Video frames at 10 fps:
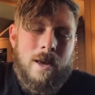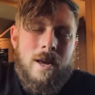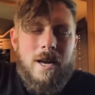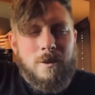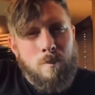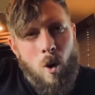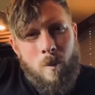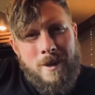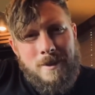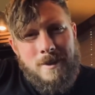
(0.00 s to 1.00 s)
It's
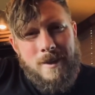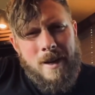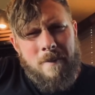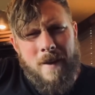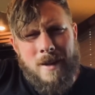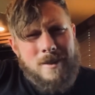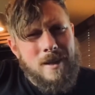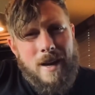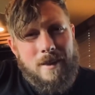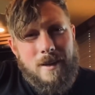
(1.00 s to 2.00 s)
moments and events
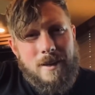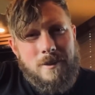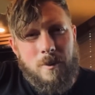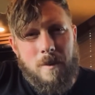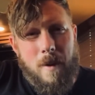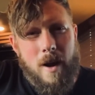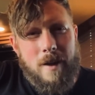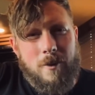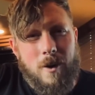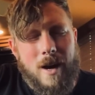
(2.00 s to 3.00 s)
like this where the body
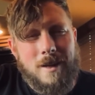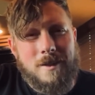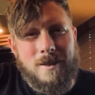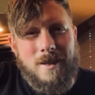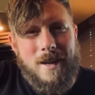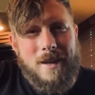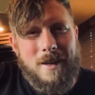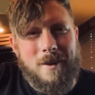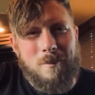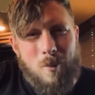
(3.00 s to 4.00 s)
of Christ is
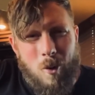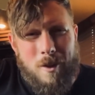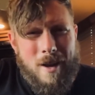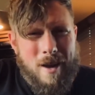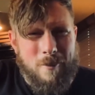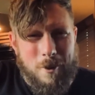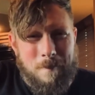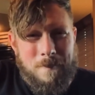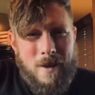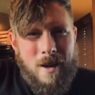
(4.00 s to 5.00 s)
needed more than ever,
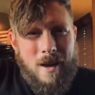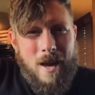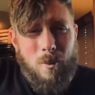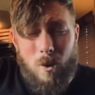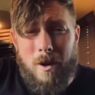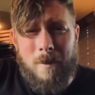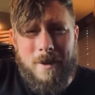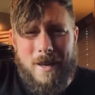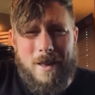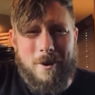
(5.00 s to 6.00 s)
and we'll come
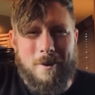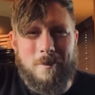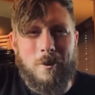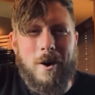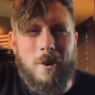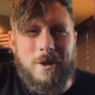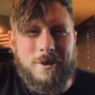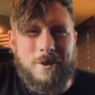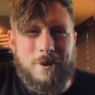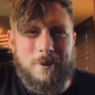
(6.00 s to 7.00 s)
together, we always
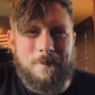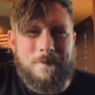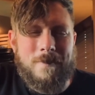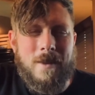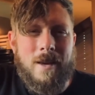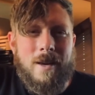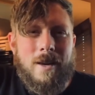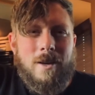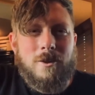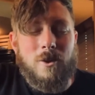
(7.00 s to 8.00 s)
do.
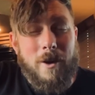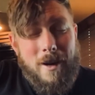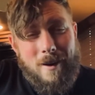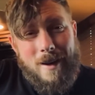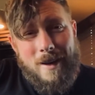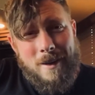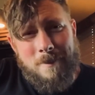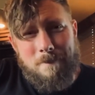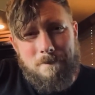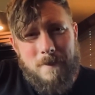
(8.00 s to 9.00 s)
So here I
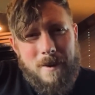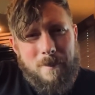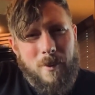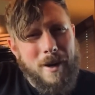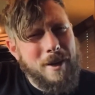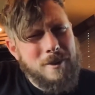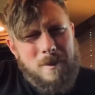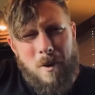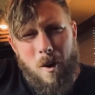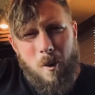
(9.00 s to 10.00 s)
am, bringing
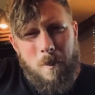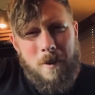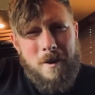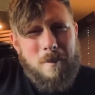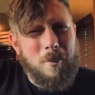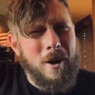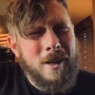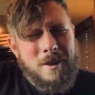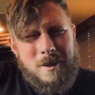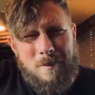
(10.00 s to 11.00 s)
some hope,
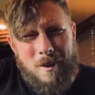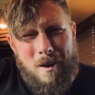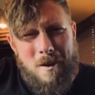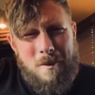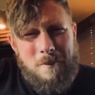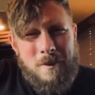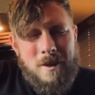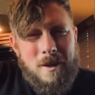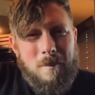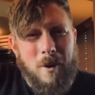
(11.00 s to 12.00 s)
bringing some love,
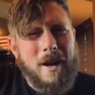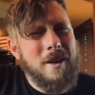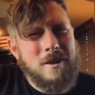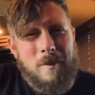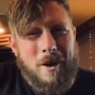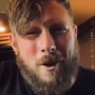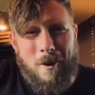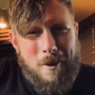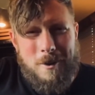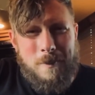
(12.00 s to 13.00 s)
bringing some
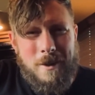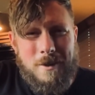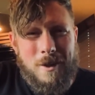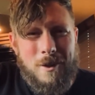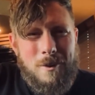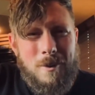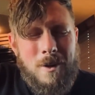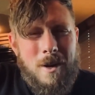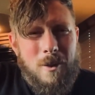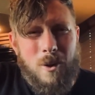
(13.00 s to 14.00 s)
encouragement to you,
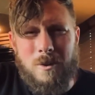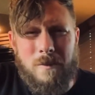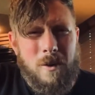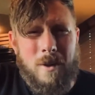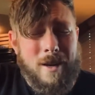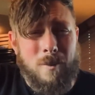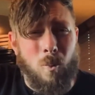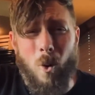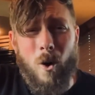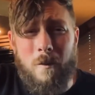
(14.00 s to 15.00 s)
those of you that
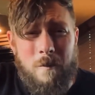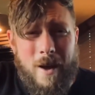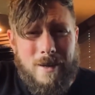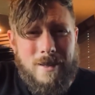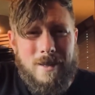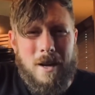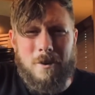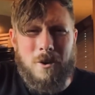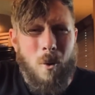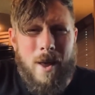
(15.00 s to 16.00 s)
weren't affected, that are
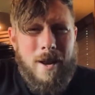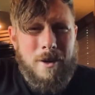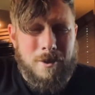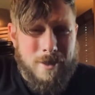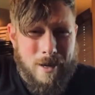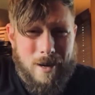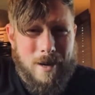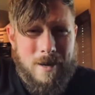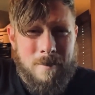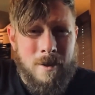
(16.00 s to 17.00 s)
donating your
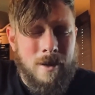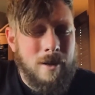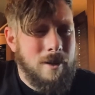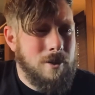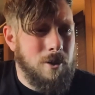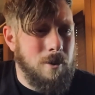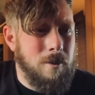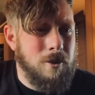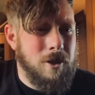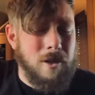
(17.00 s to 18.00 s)
time, to
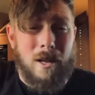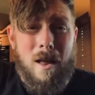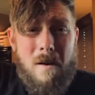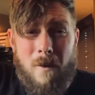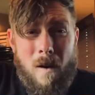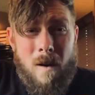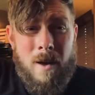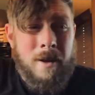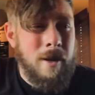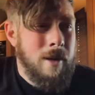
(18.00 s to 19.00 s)
just love
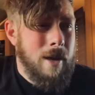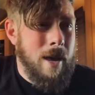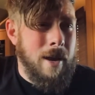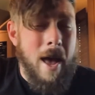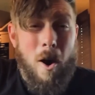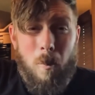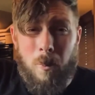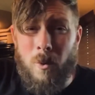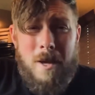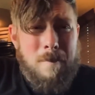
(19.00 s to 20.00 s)
on and help
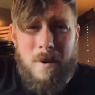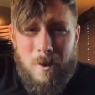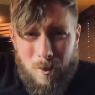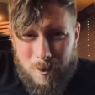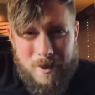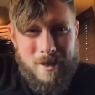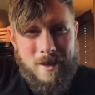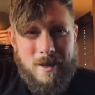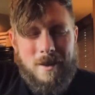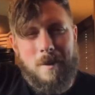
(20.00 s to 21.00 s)
rebuild
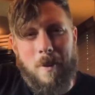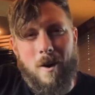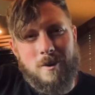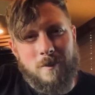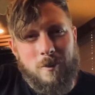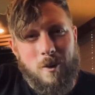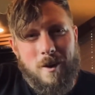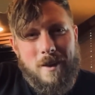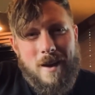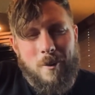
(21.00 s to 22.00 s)
the parts of
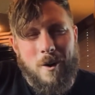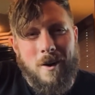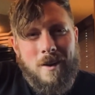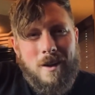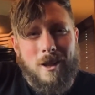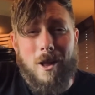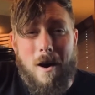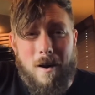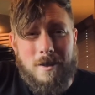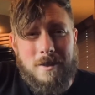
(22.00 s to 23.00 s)
Florida that were
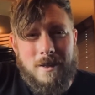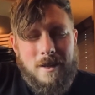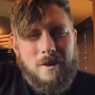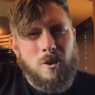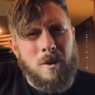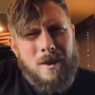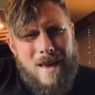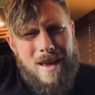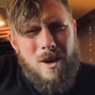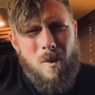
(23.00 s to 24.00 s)
lost. So
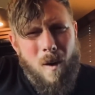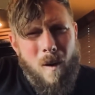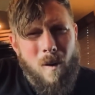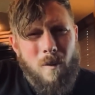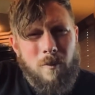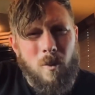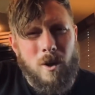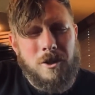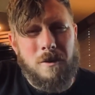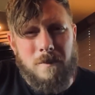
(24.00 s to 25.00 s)
thank you all for
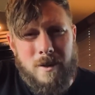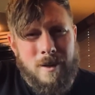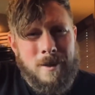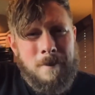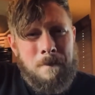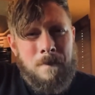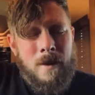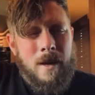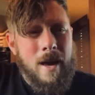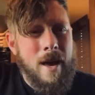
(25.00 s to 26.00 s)
what you've done.
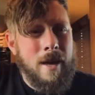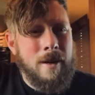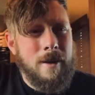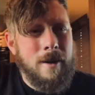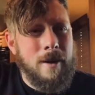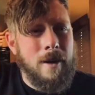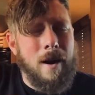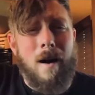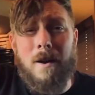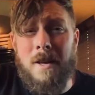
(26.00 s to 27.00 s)
And uh,
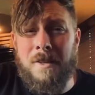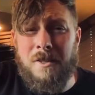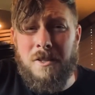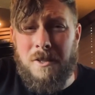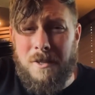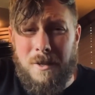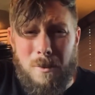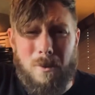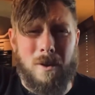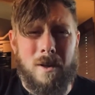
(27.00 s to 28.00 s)
God is
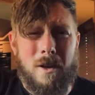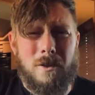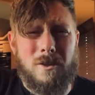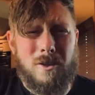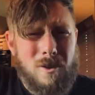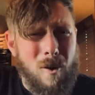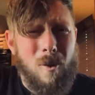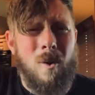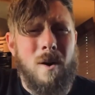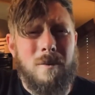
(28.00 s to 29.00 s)
still
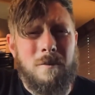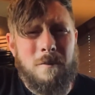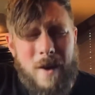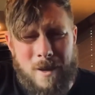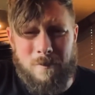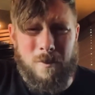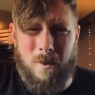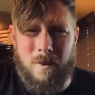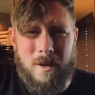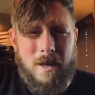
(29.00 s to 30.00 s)
so faithful.
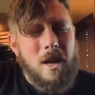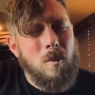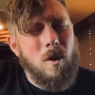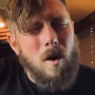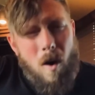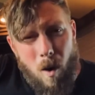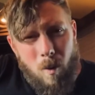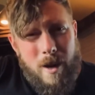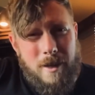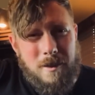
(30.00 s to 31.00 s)
He will
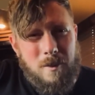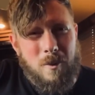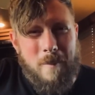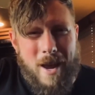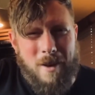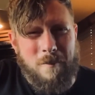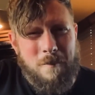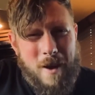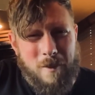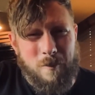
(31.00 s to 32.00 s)
always remain
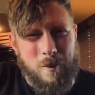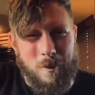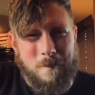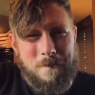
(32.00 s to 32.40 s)
faithful.